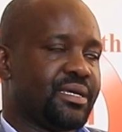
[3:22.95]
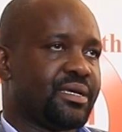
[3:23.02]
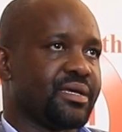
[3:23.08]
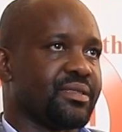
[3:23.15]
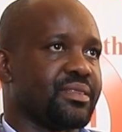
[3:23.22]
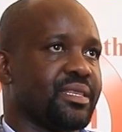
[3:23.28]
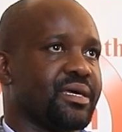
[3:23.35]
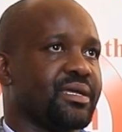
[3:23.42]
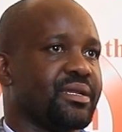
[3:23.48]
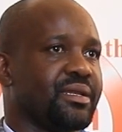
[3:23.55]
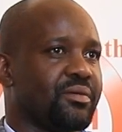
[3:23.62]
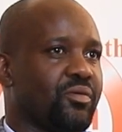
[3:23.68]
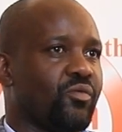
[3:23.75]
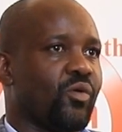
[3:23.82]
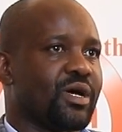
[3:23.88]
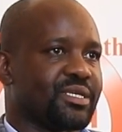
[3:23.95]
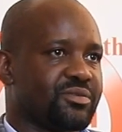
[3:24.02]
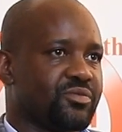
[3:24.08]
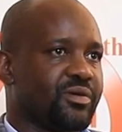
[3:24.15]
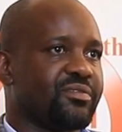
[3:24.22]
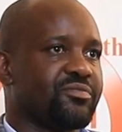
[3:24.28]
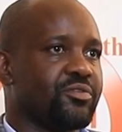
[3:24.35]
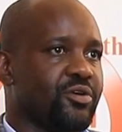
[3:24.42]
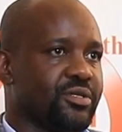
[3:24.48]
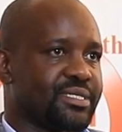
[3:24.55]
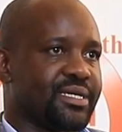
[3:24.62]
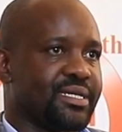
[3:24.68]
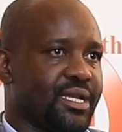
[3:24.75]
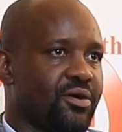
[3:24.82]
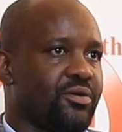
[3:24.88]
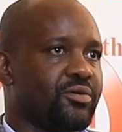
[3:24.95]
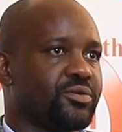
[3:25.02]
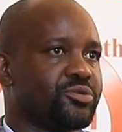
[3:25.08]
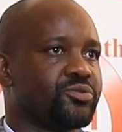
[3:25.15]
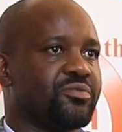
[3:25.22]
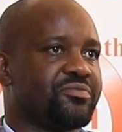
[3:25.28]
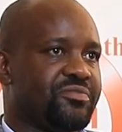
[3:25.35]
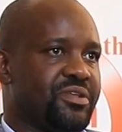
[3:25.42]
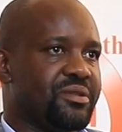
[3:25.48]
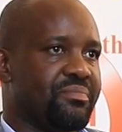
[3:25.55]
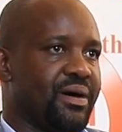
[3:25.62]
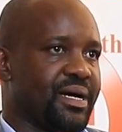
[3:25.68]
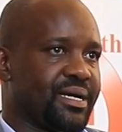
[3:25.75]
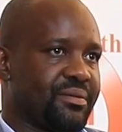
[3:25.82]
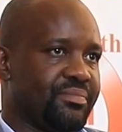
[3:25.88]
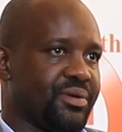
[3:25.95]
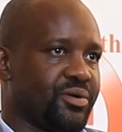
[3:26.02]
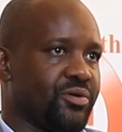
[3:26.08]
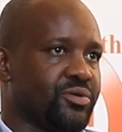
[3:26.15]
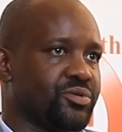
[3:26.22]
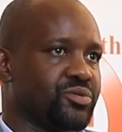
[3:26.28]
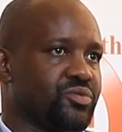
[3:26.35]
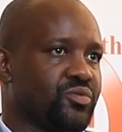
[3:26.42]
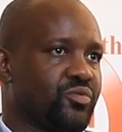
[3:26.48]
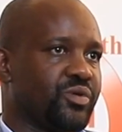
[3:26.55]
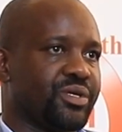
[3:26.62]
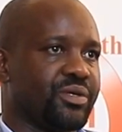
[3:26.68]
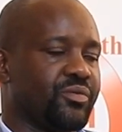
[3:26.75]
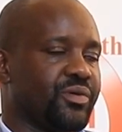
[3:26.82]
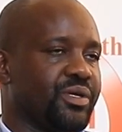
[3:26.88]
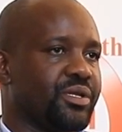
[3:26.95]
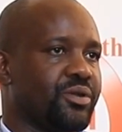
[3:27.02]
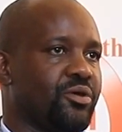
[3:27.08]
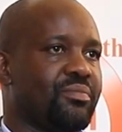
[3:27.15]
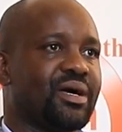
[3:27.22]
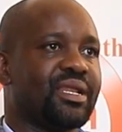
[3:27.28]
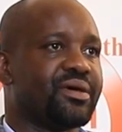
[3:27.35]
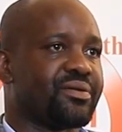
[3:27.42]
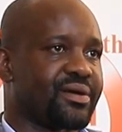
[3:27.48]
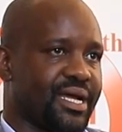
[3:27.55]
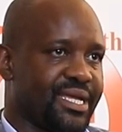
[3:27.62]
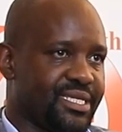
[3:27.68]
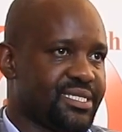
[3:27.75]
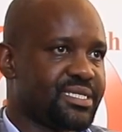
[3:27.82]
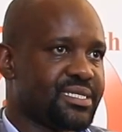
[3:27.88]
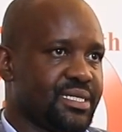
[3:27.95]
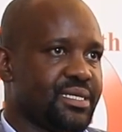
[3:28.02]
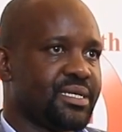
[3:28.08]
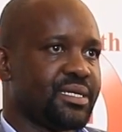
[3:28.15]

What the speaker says: And then once we have gotten now also feedback, because we normally write